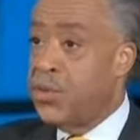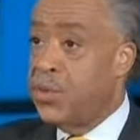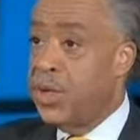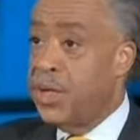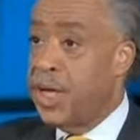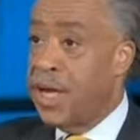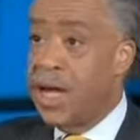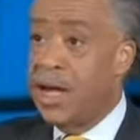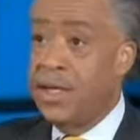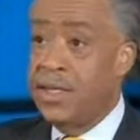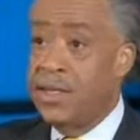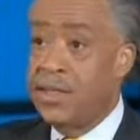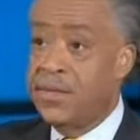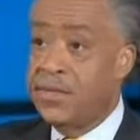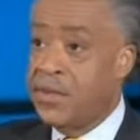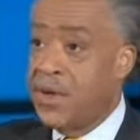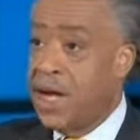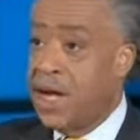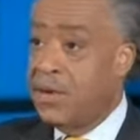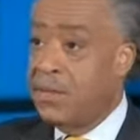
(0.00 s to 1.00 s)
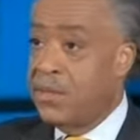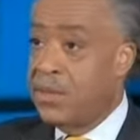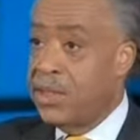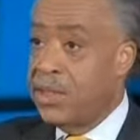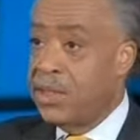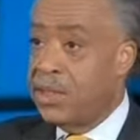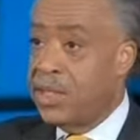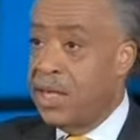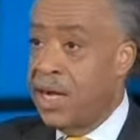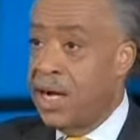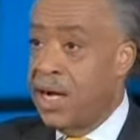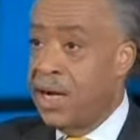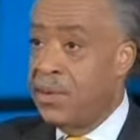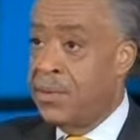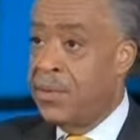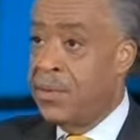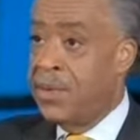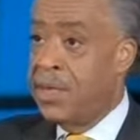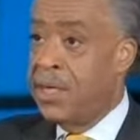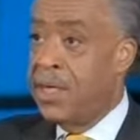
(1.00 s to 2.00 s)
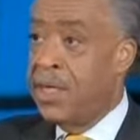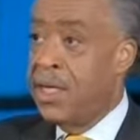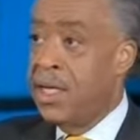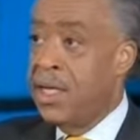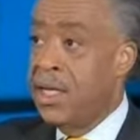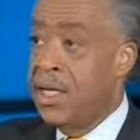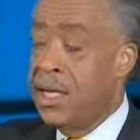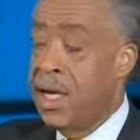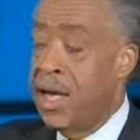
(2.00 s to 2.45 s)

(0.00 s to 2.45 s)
We're now under five weeks to Iowa. Right.